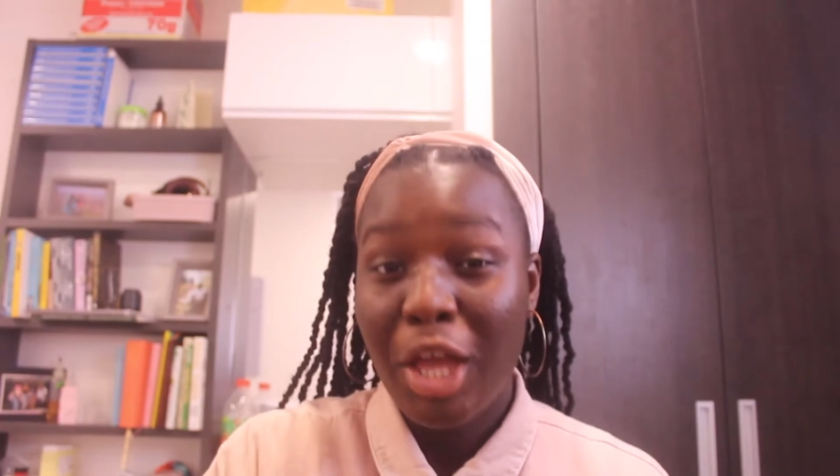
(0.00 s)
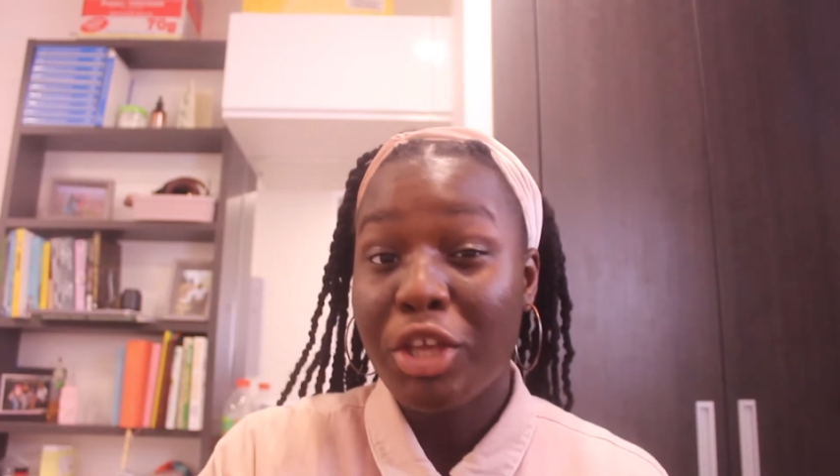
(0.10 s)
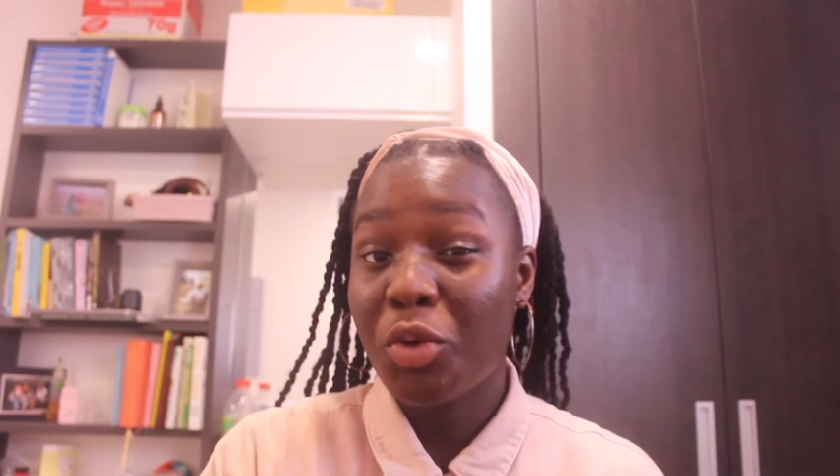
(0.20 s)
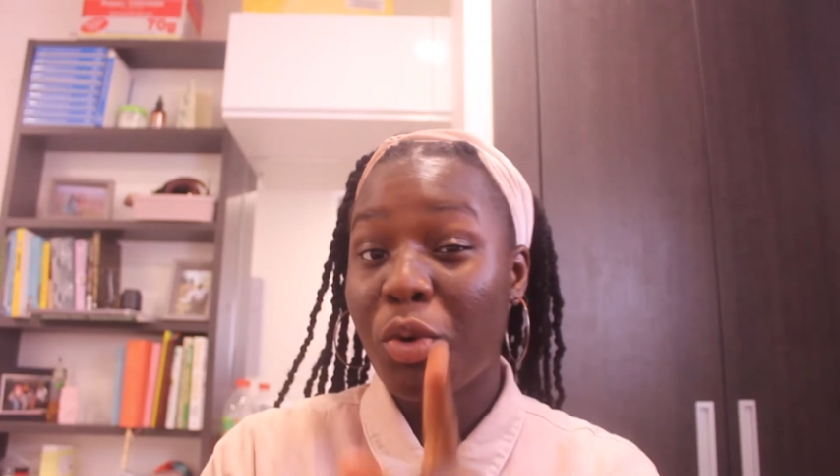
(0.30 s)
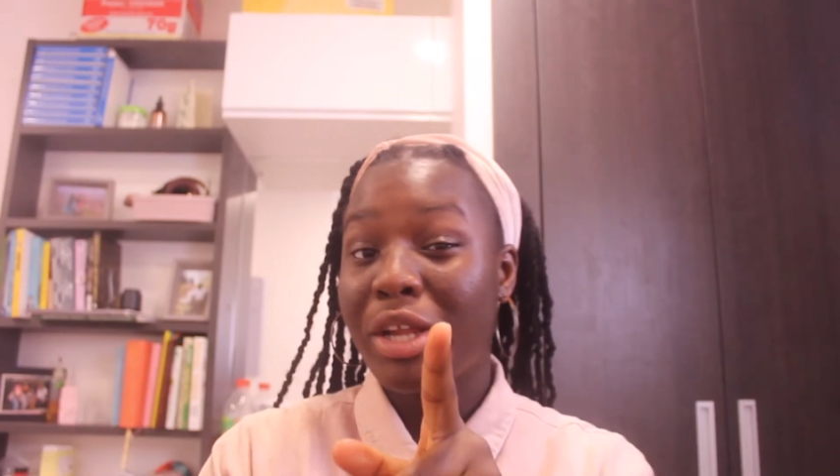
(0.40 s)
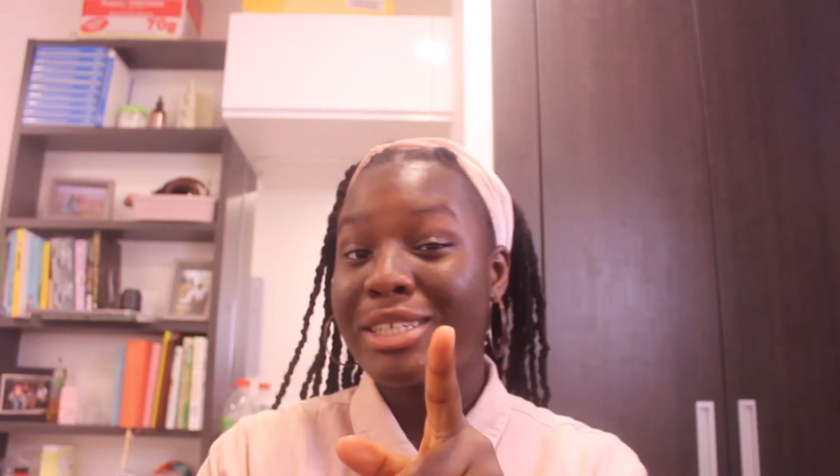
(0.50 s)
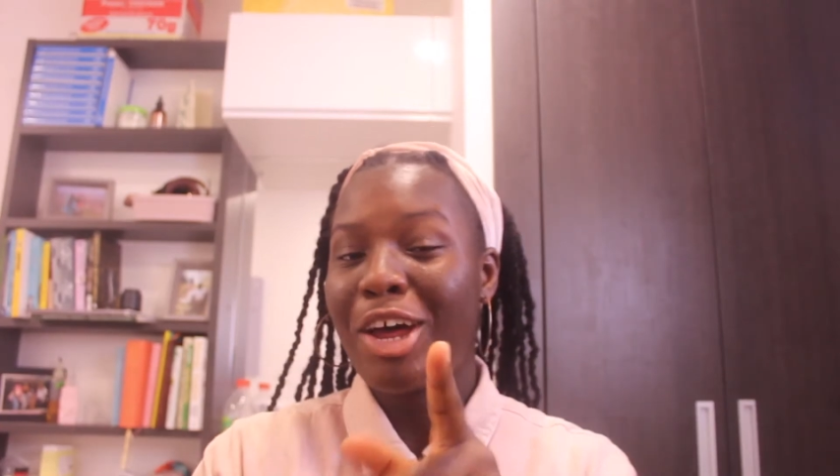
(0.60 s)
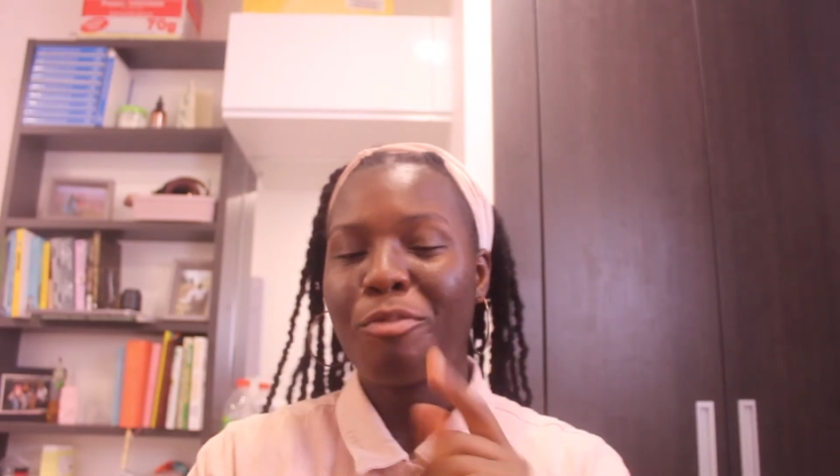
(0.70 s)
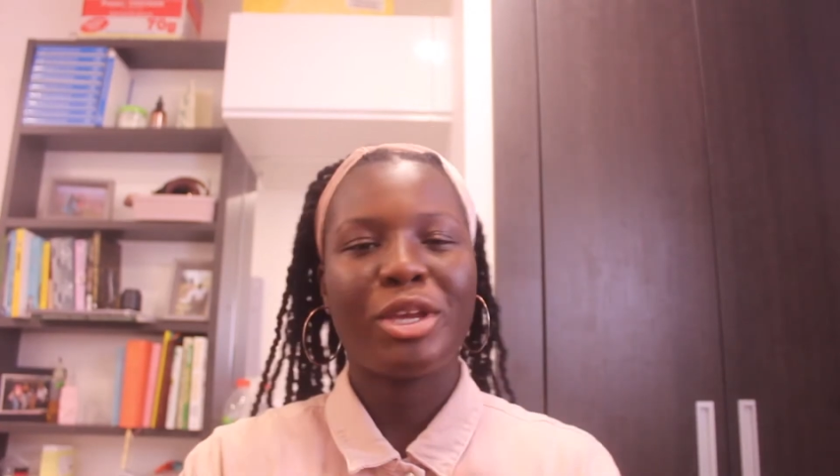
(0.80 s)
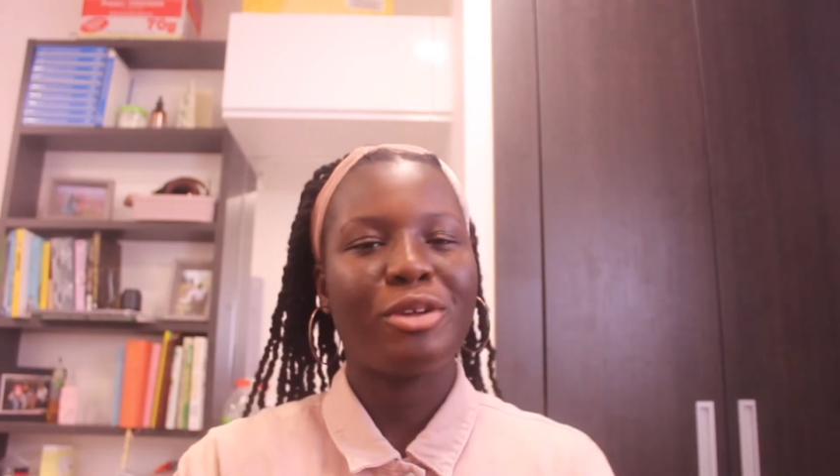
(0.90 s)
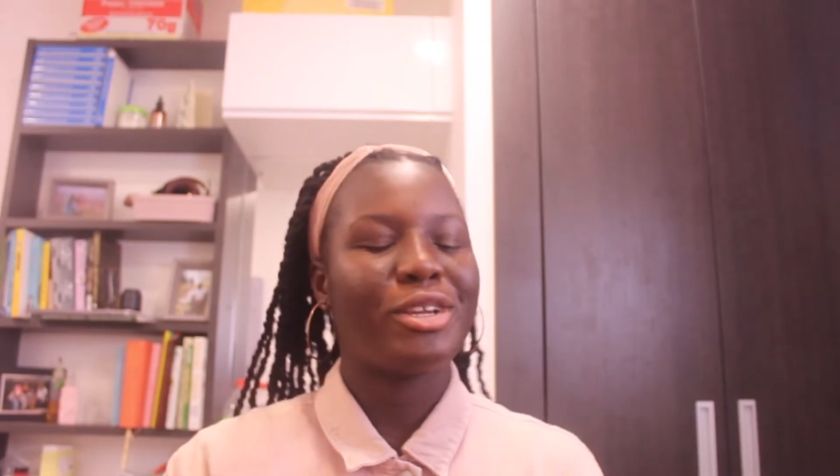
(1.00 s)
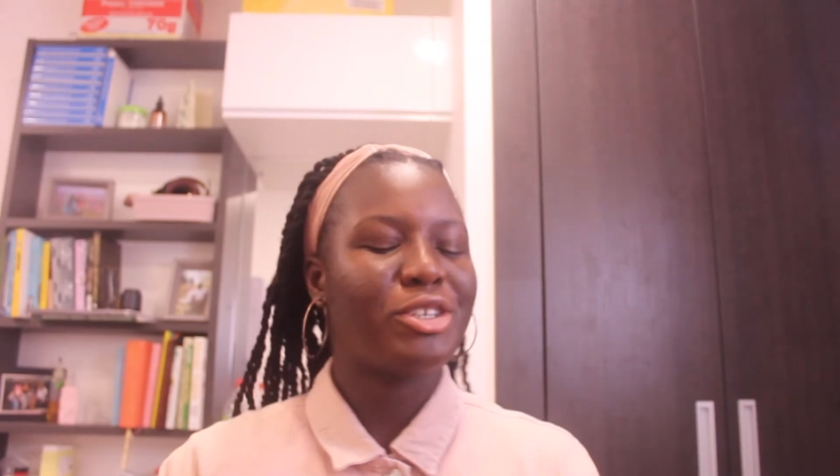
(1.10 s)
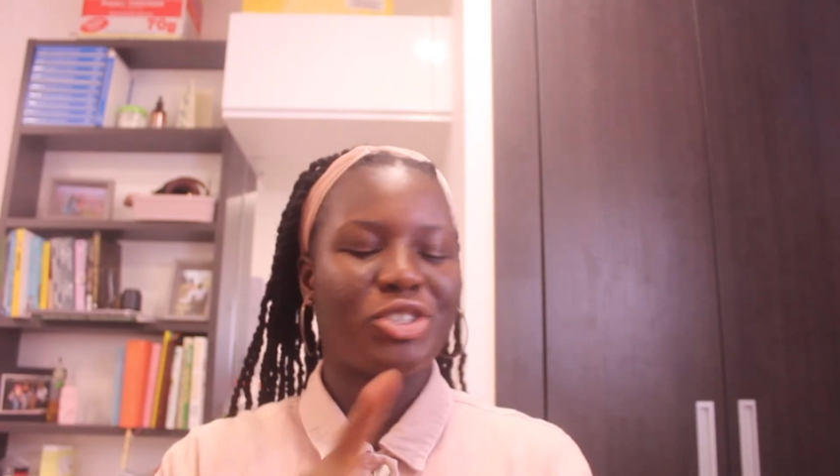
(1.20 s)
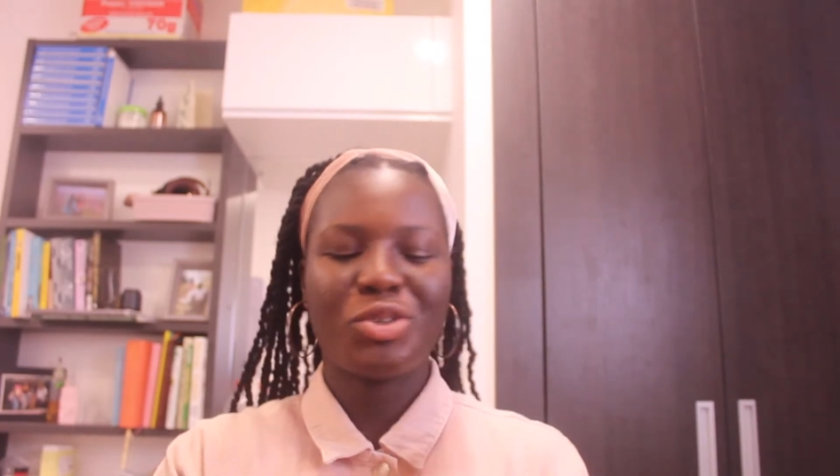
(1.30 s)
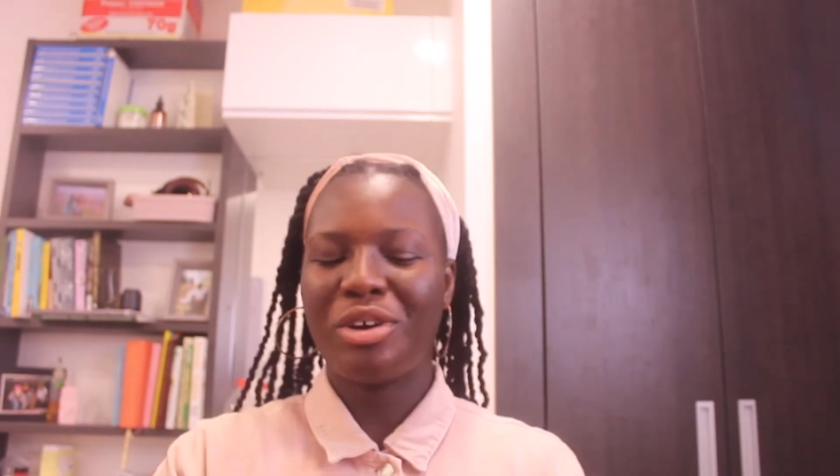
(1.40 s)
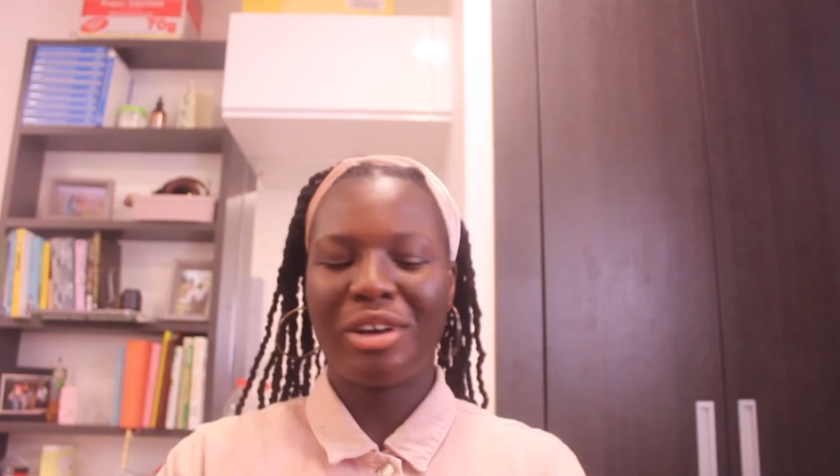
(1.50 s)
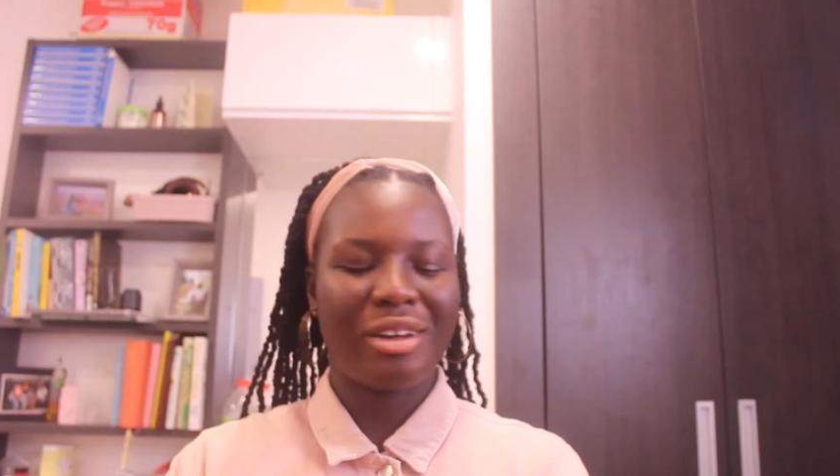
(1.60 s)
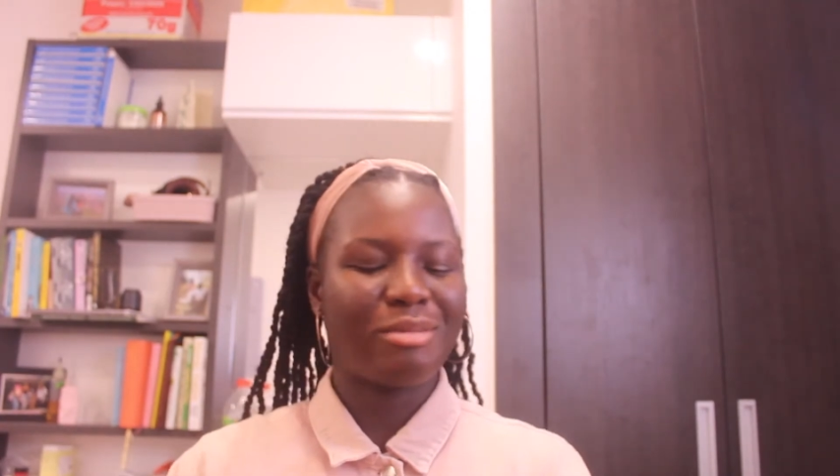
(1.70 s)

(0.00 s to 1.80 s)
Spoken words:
You want to tell me you didn't do a